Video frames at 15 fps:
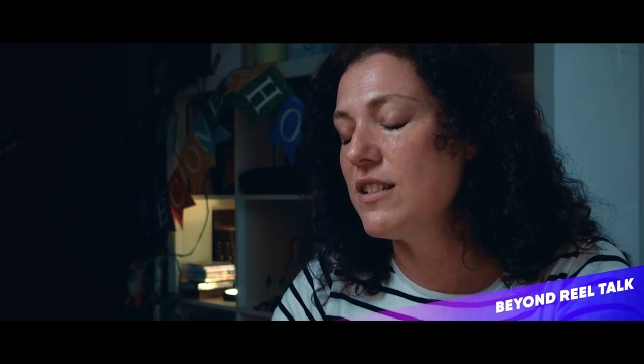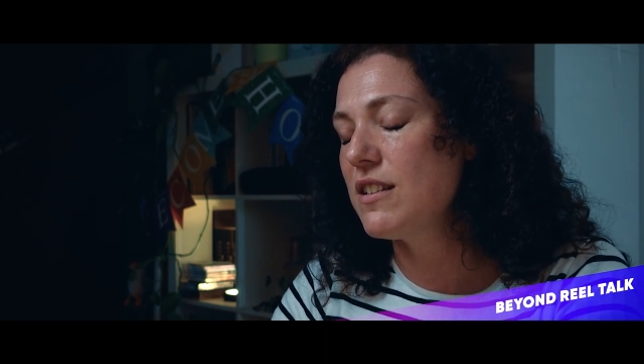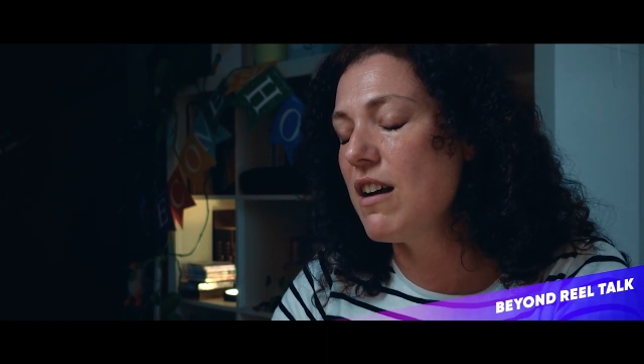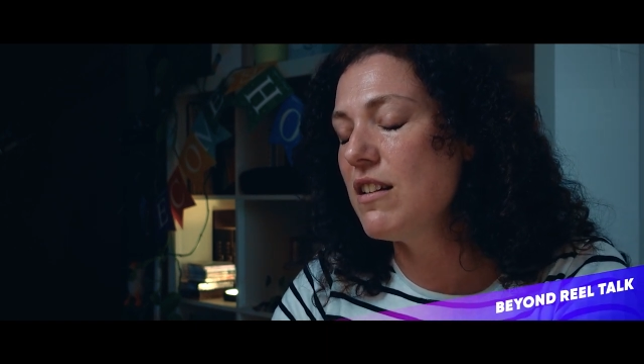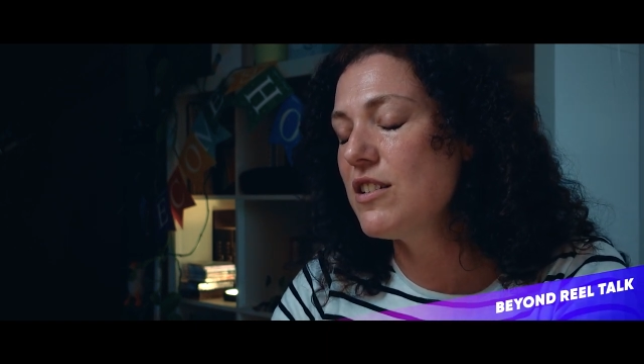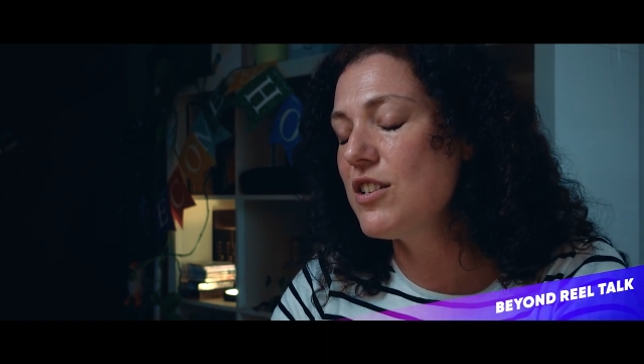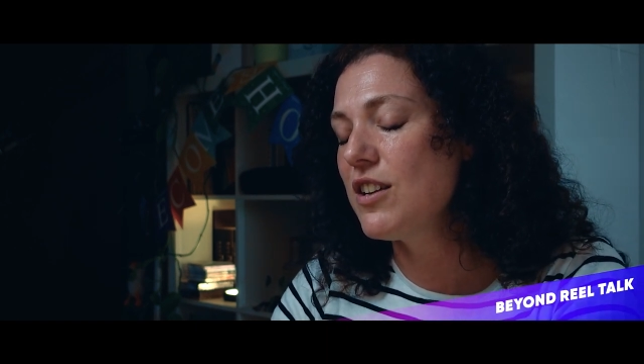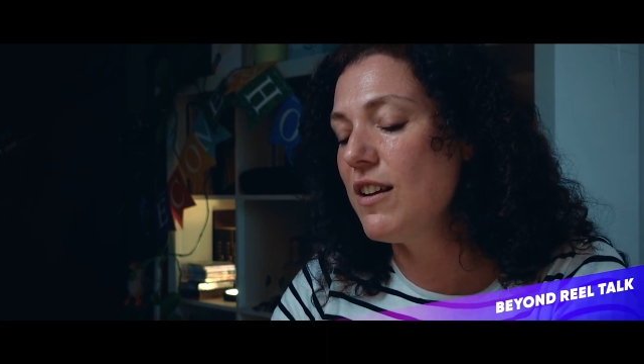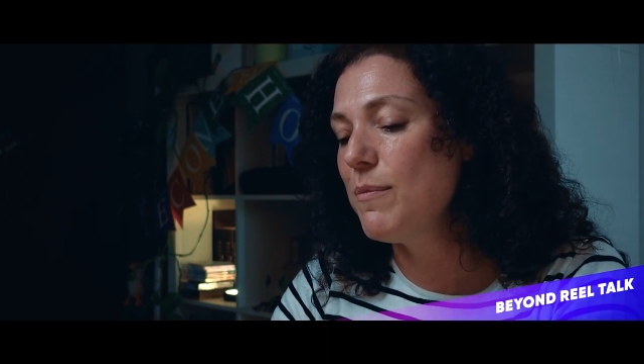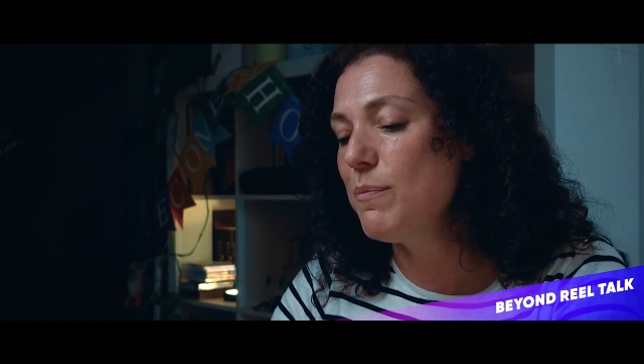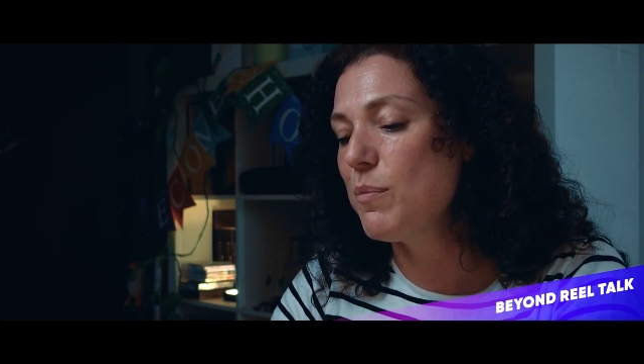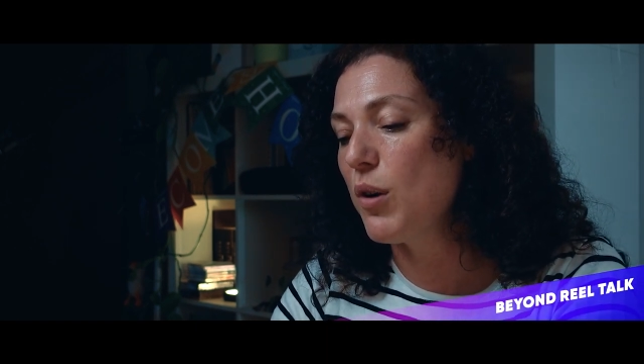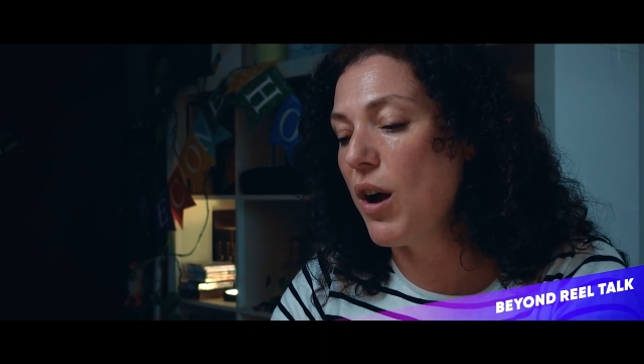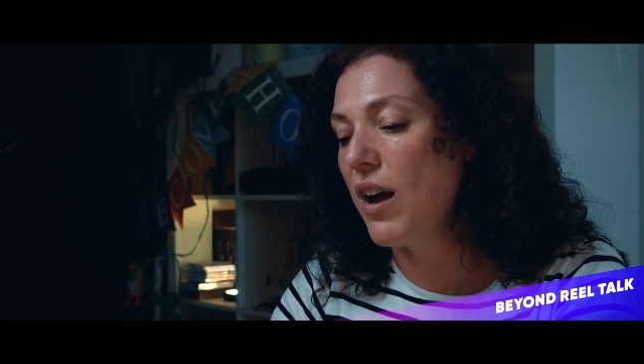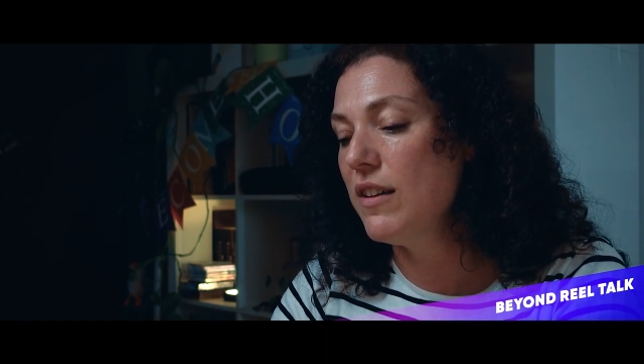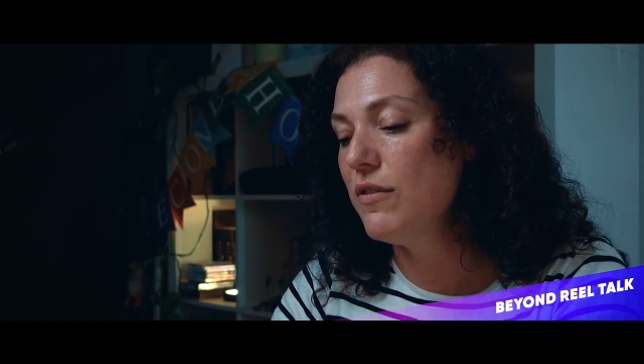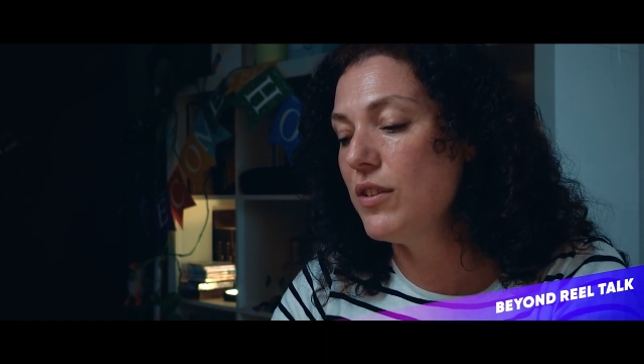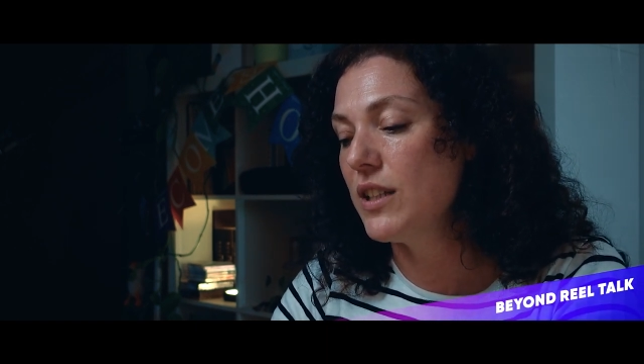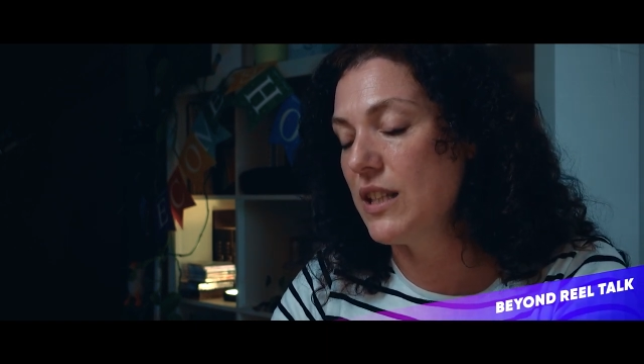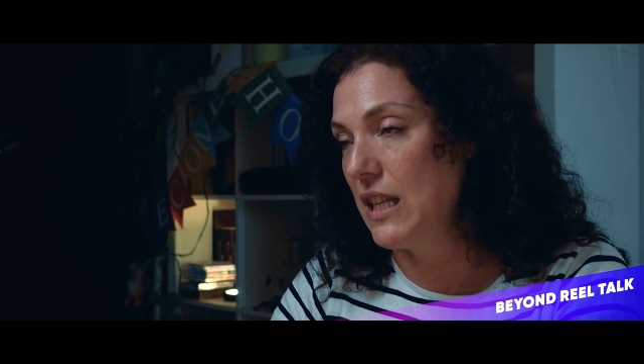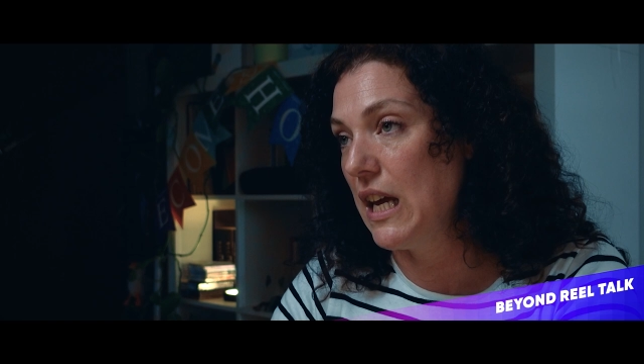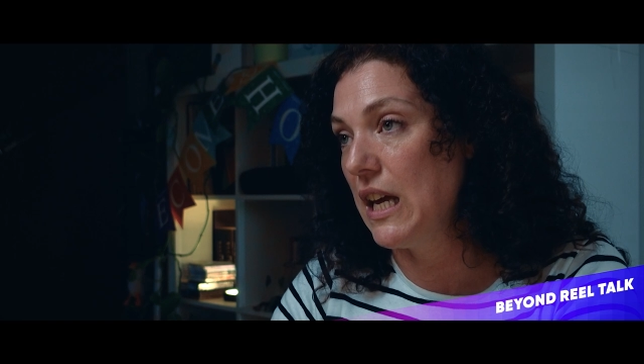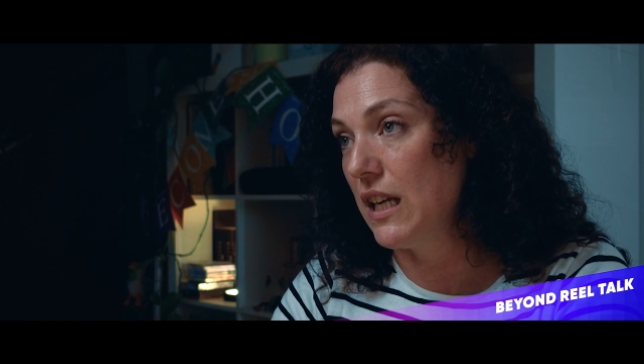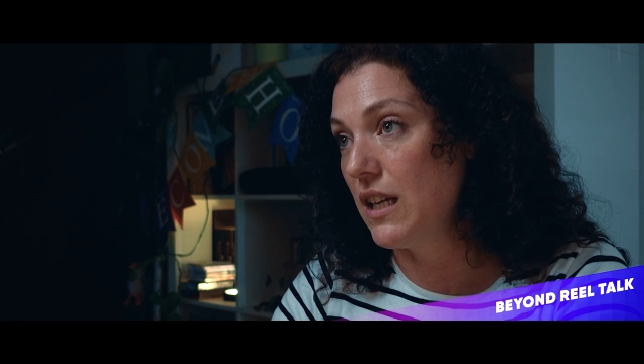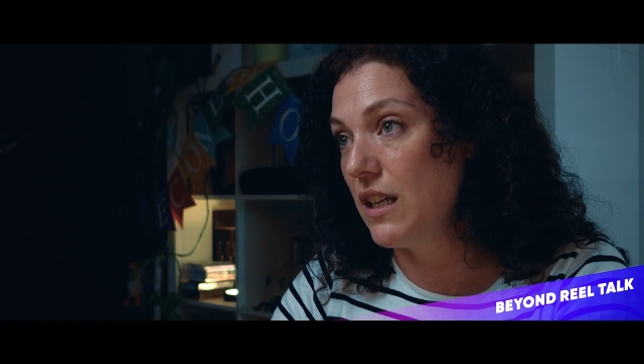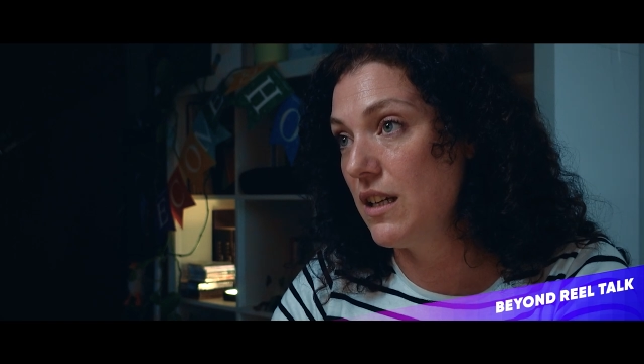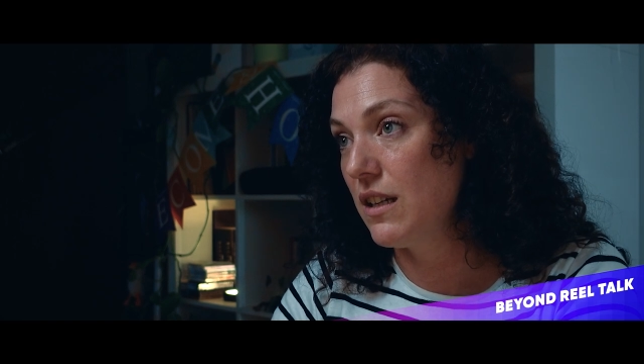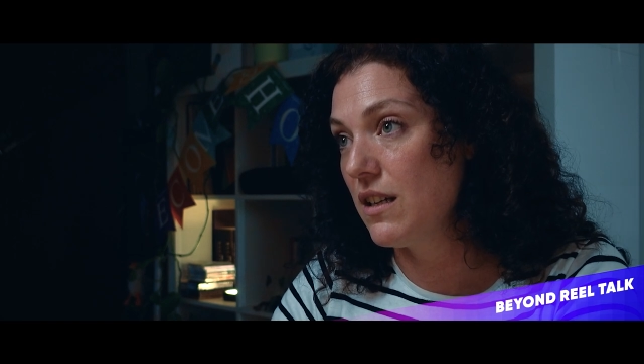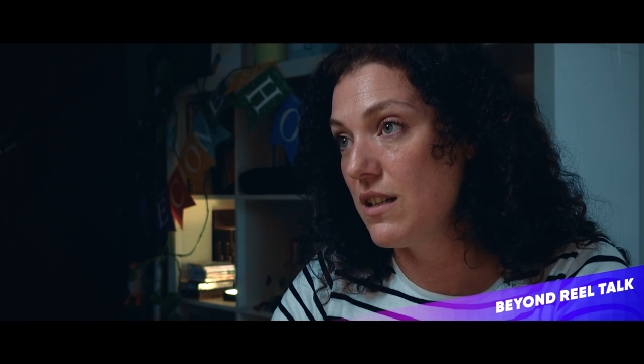such a private thing